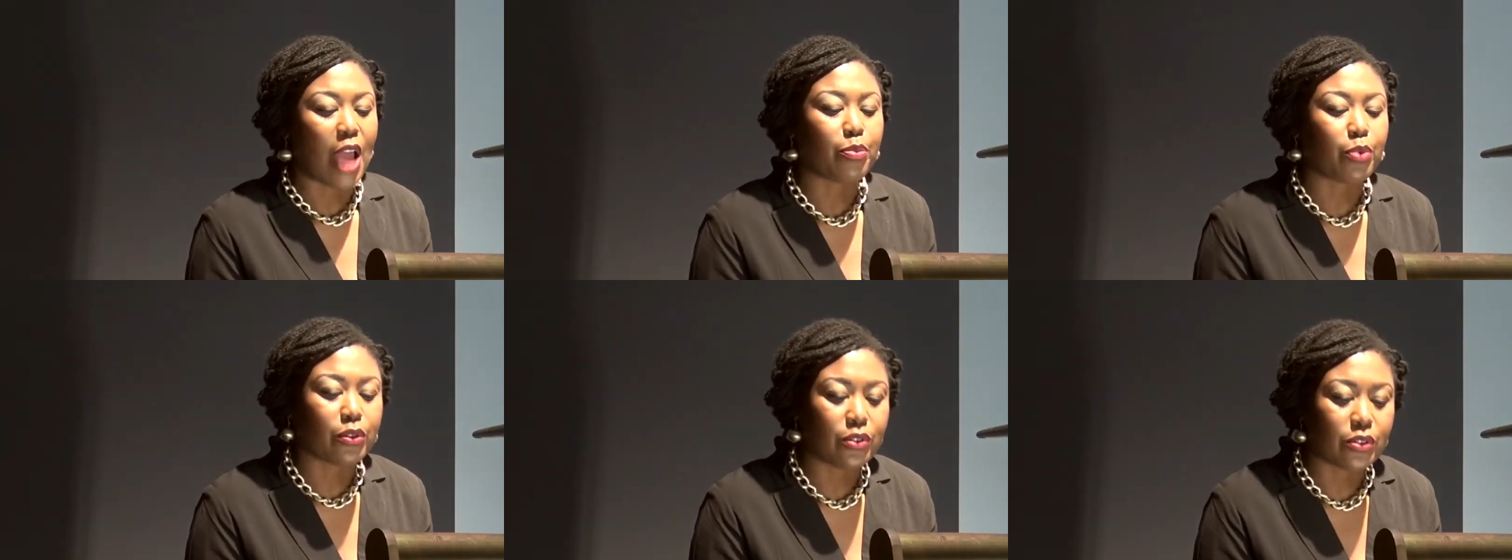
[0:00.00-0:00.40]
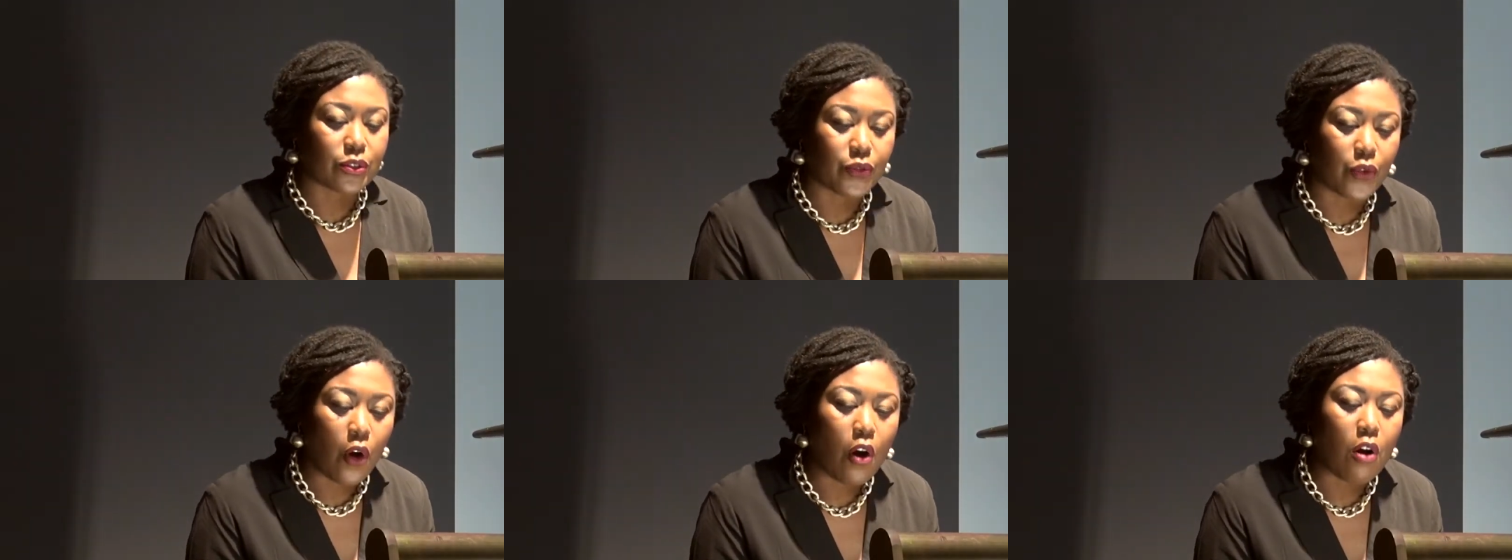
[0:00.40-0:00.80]
produce
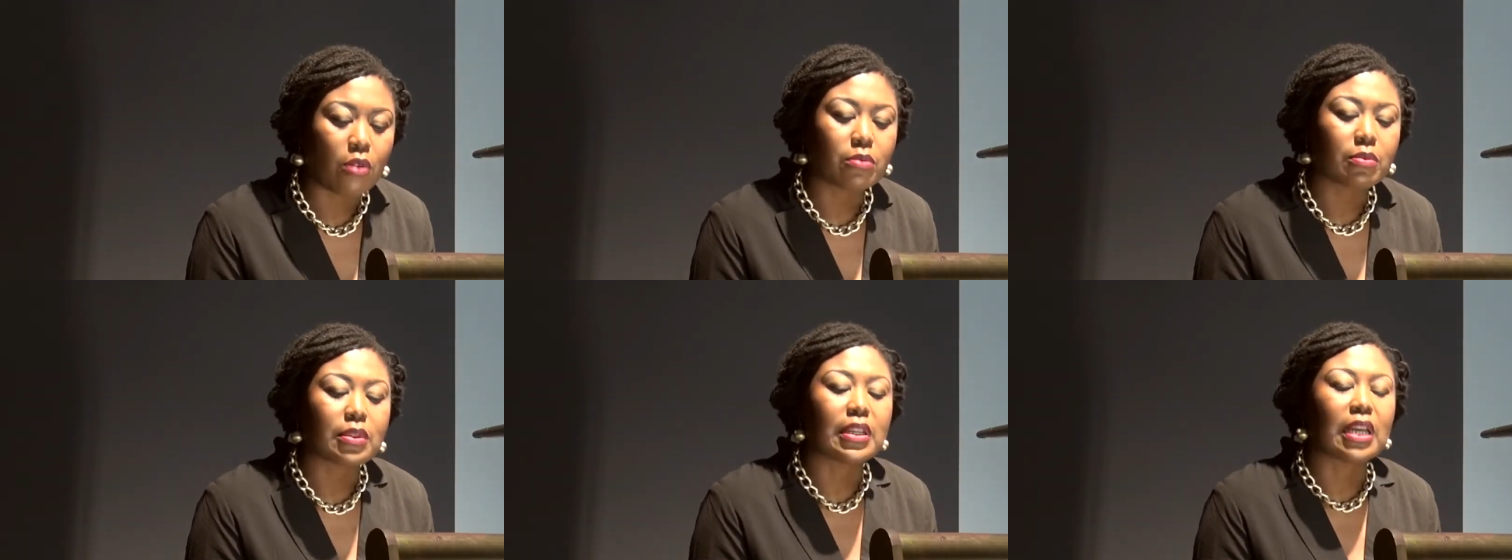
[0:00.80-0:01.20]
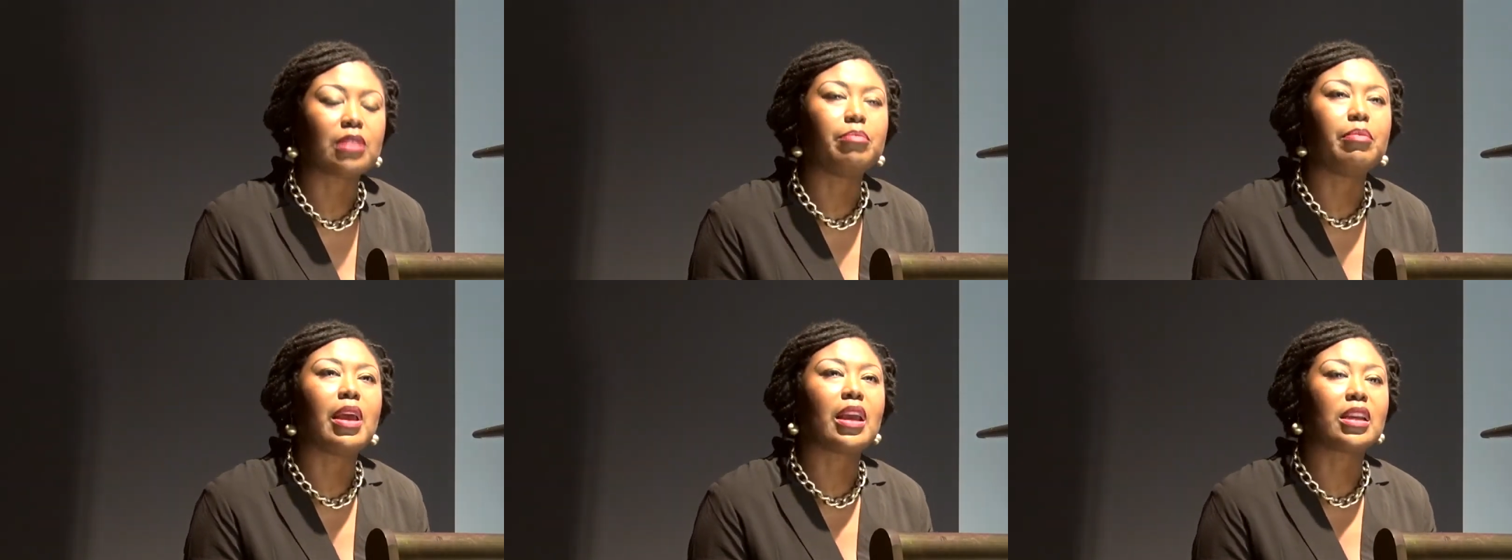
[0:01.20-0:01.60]
forms that
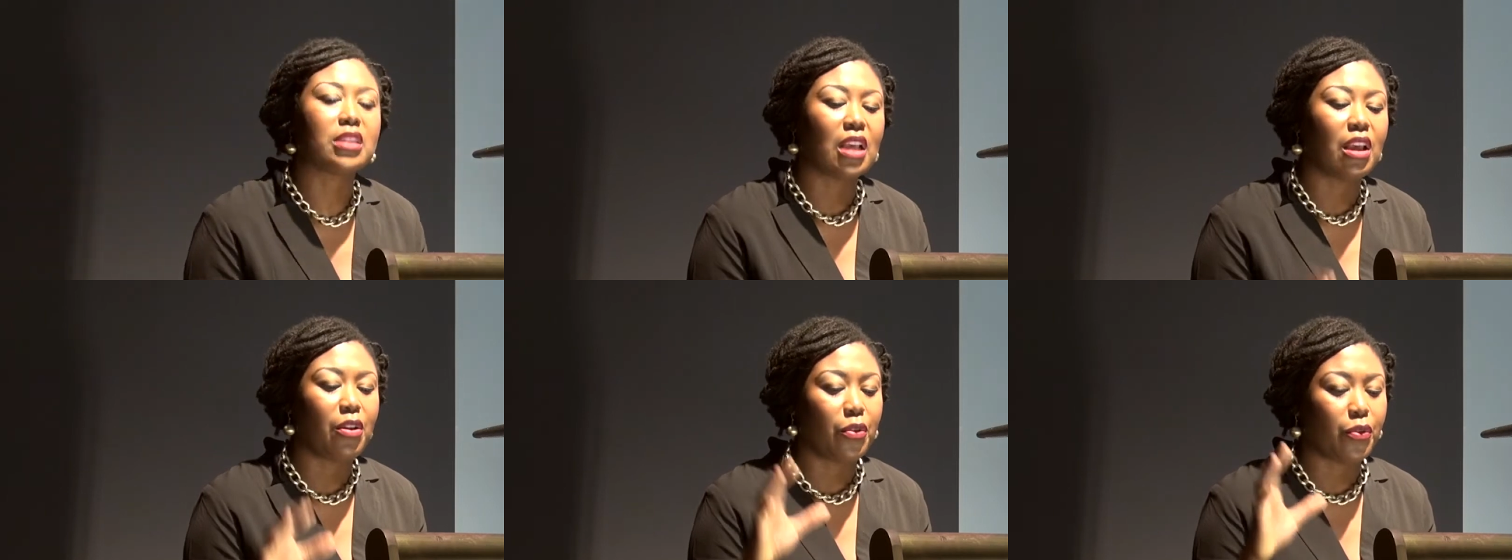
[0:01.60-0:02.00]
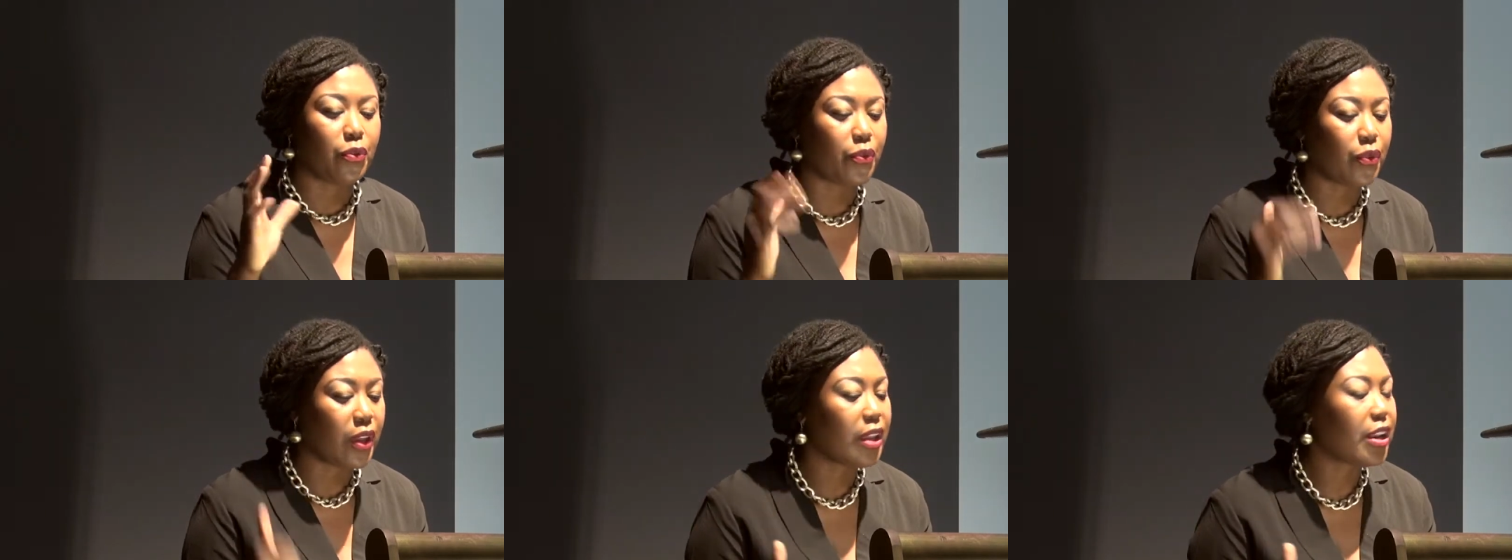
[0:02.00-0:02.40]
makes
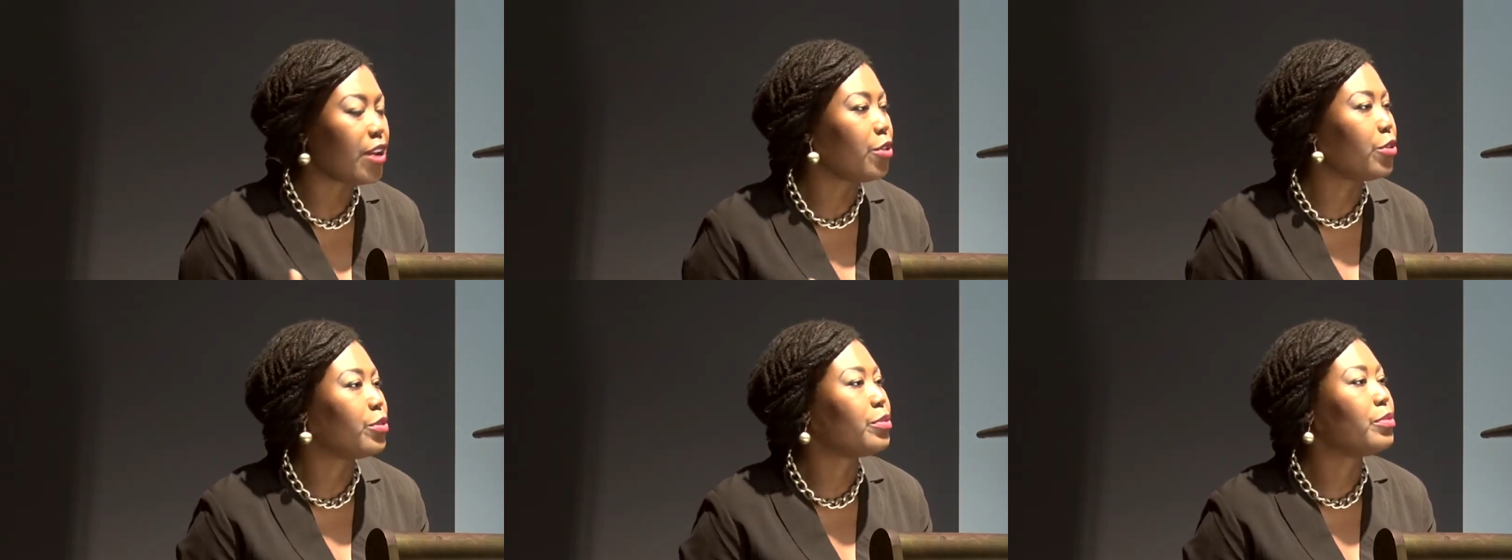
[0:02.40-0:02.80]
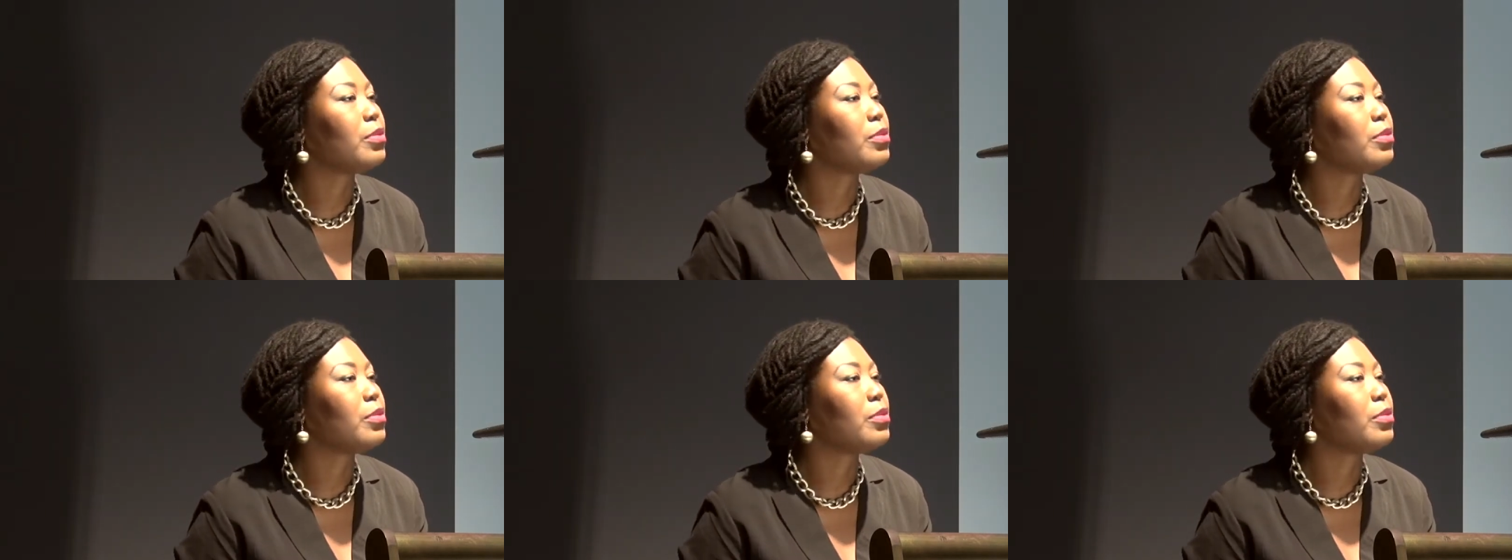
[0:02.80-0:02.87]
video,